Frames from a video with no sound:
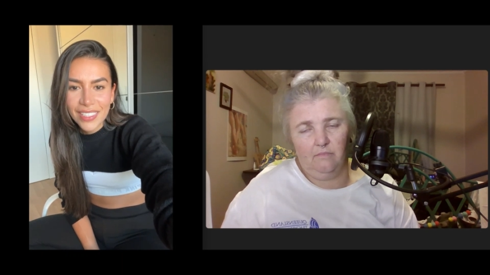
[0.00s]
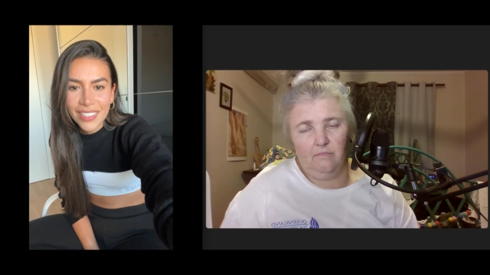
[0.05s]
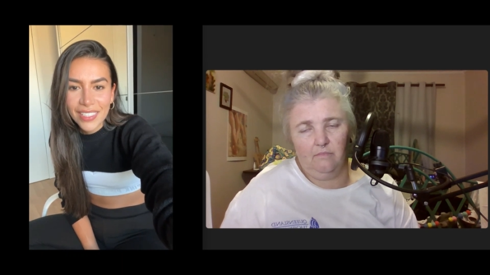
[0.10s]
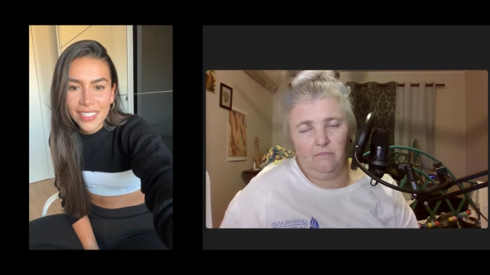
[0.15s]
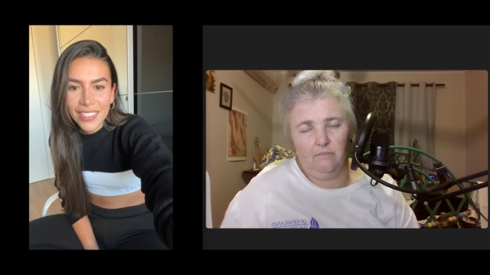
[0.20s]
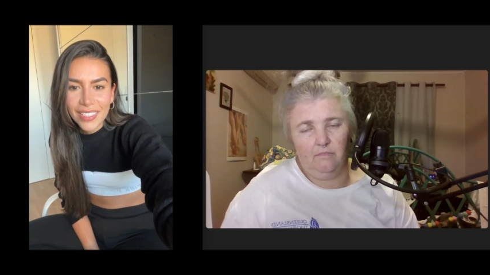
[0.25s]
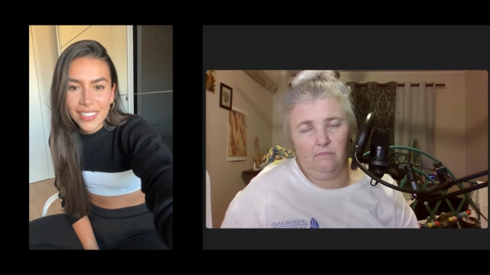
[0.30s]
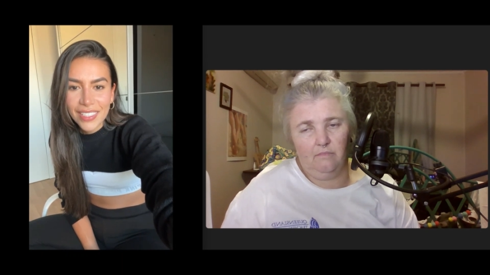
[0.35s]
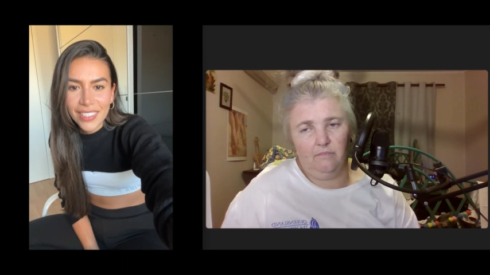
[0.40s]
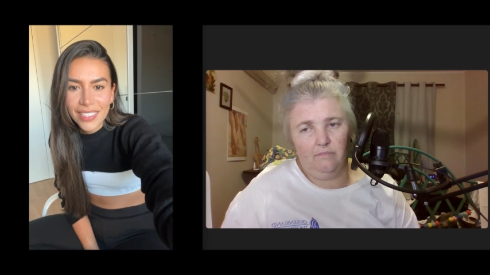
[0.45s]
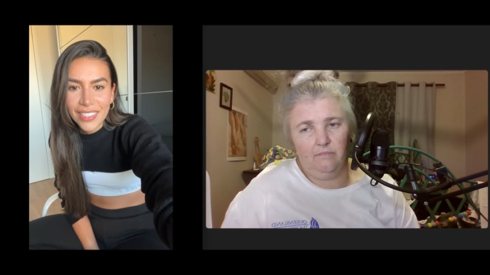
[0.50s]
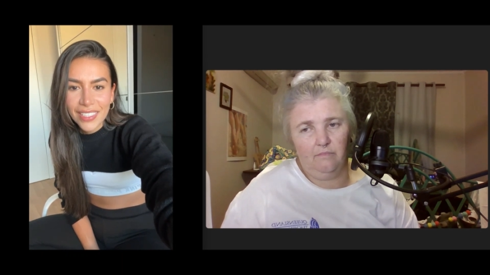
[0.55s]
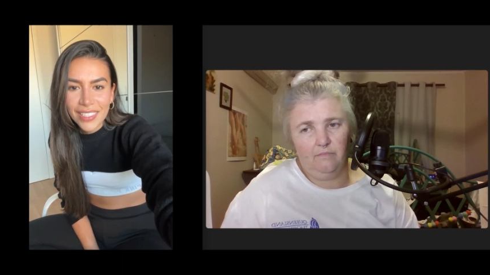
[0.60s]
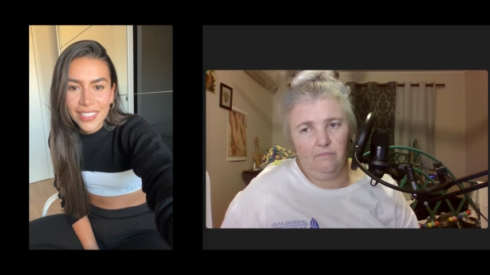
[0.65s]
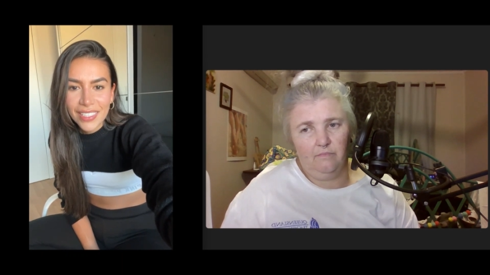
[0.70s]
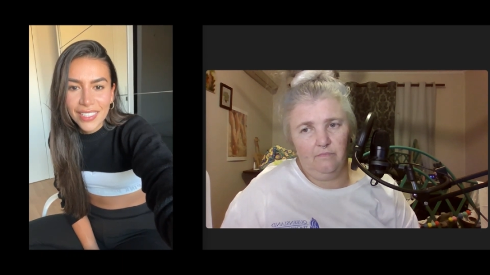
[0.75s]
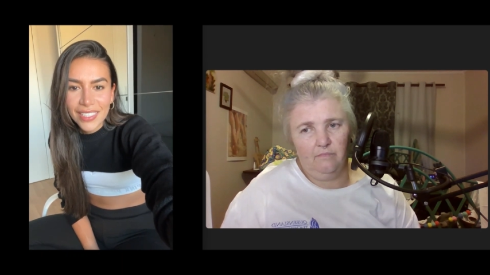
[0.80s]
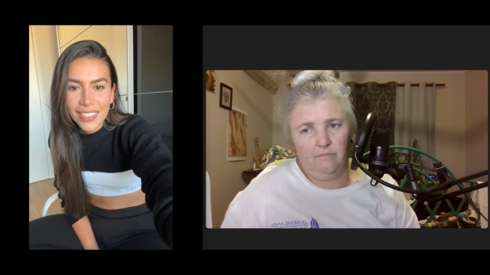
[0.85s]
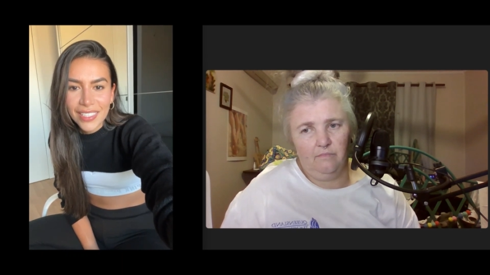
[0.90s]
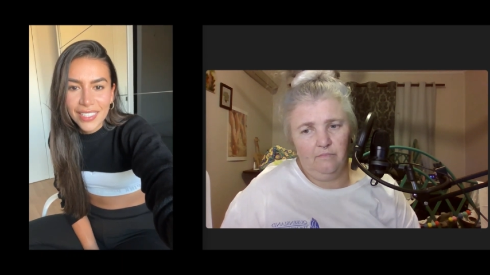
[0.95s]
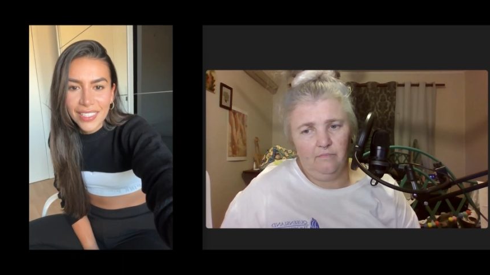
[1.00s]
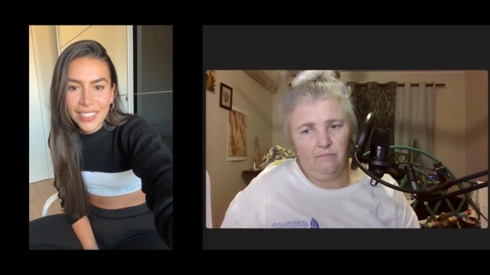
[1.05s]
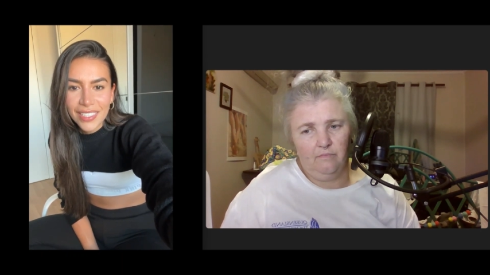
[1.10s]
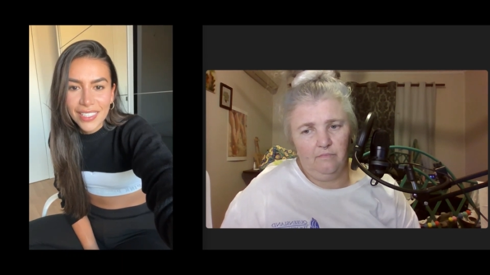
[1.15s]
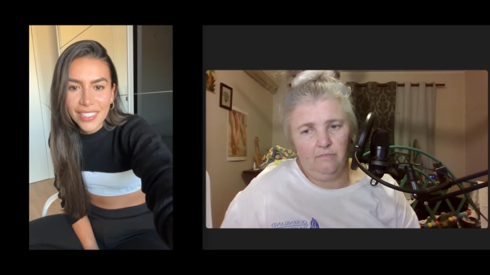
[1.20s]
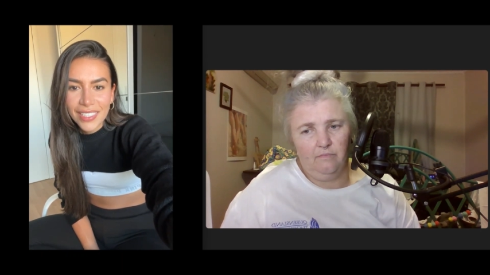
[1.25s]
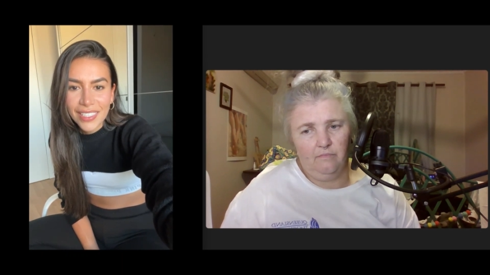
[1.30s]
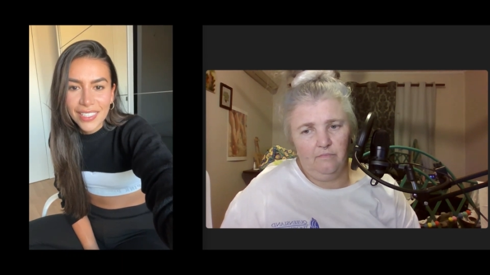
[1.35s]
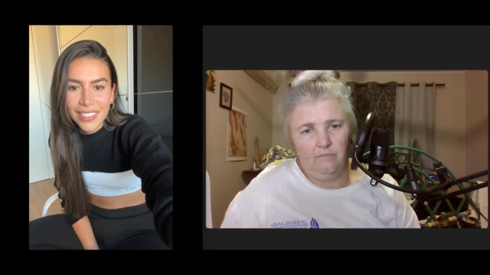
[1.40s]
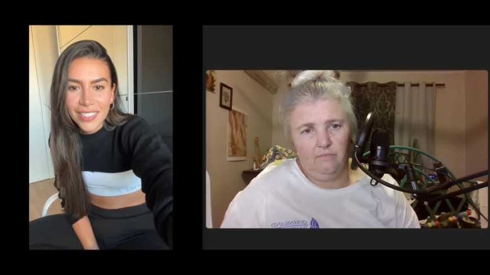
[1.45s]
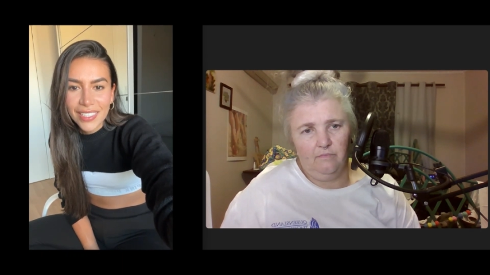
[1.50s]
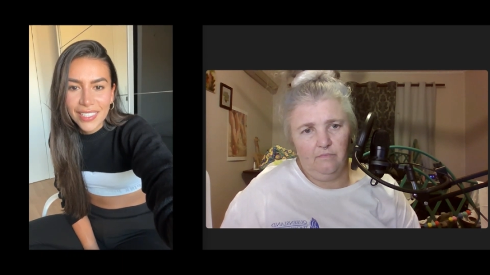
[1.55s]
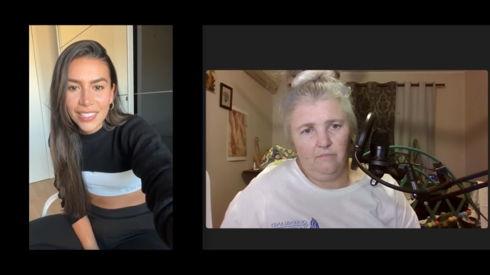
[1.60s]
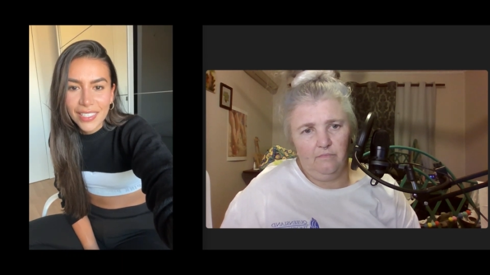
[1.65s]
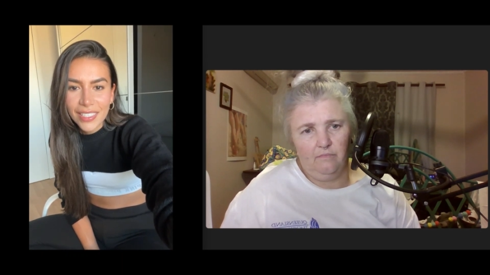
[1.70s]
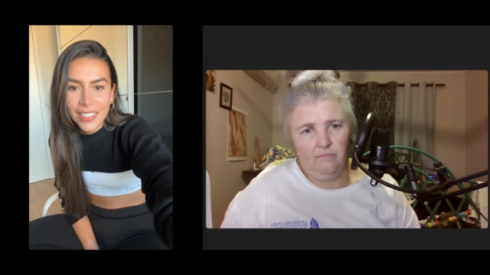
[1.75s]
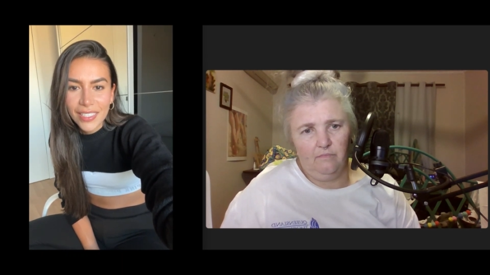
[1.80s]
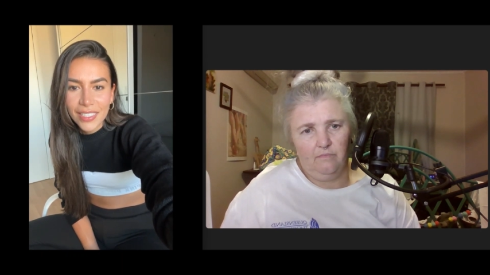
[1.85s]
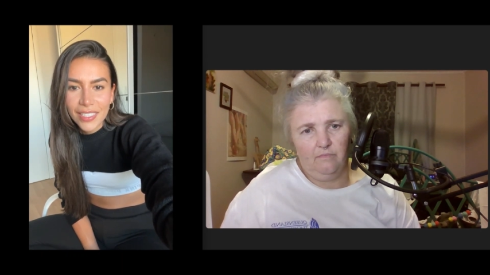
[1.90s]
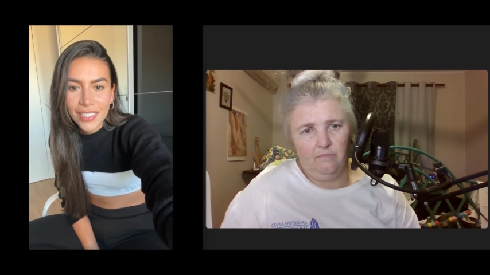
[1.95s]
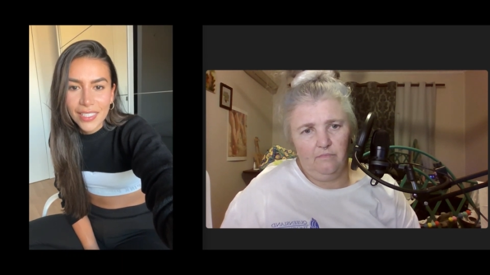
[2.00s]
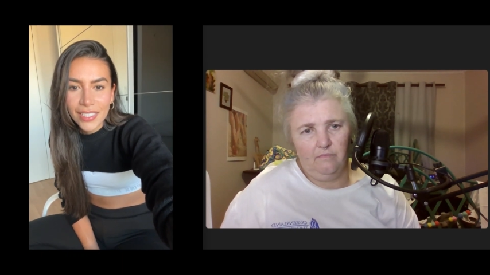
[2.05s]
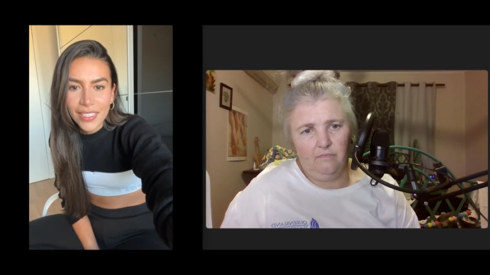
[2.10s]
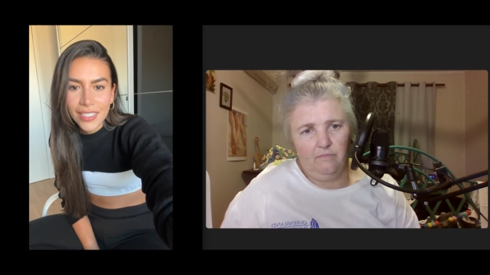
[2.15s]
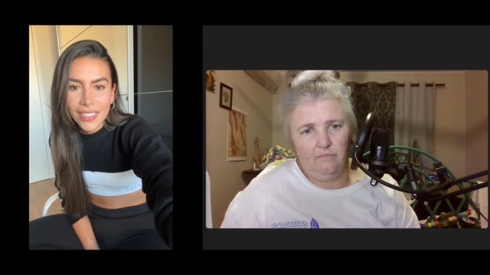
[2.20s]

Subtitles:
(silence)